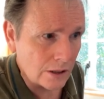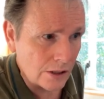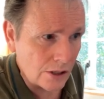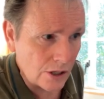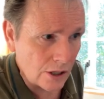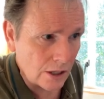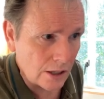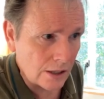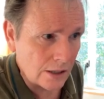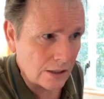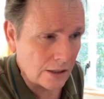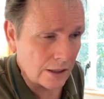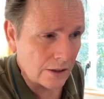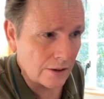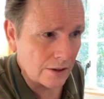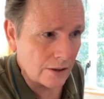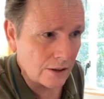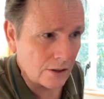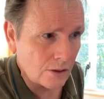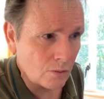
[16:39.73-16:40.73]
just in
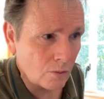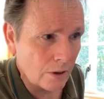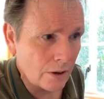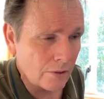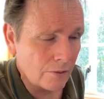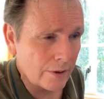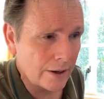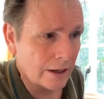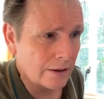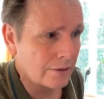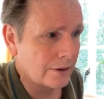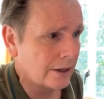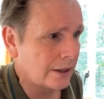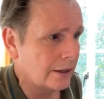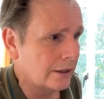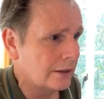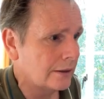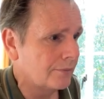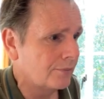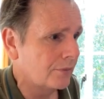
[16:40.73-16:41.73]
this one round
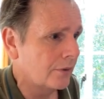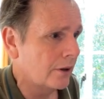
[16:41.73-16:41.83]
here.